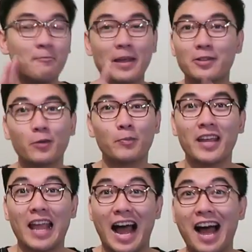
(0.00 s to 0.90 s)

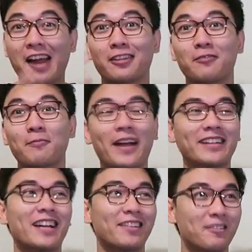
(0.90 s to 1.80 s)
BTOB. I expect
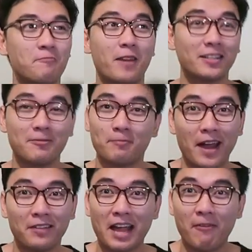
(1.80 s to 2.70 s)
nothing but the
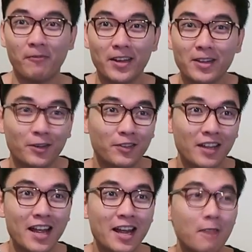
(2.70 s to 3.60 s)
best MV because
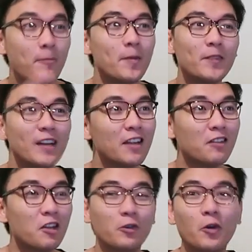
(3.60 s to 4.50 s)
they've been
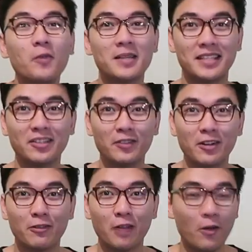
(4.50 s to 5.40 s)
releasing good
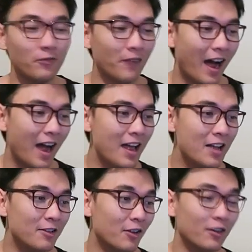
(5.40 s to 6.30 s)
material so far.
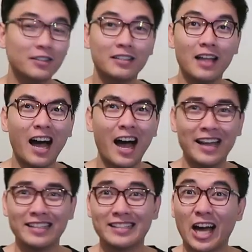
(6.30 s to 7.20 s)
So,
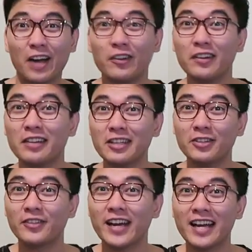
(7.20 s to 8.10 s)
and the title is in
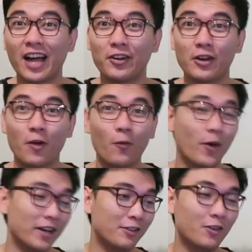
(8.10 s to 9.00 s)
Korean. I don't know
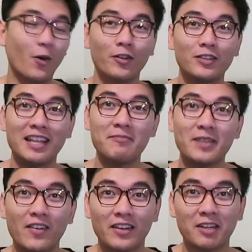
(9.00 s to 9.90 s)
what it's called, so let me
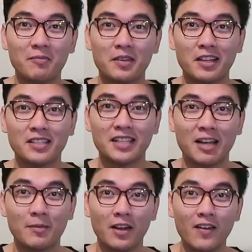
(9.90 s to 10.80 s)
know in the comment section
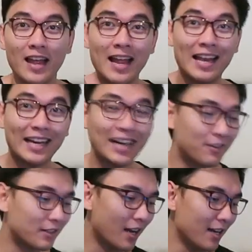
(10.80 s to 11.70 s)
down below. Let's get
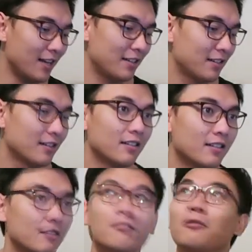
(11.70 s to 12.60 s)
started.
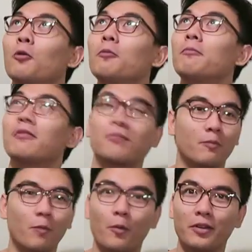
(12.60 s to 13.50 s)
Oop,
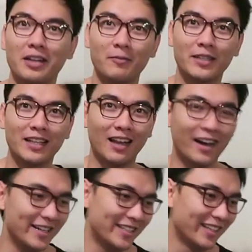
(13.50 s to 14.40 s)
what was up with the
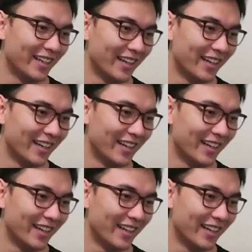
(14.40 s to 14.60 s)
light?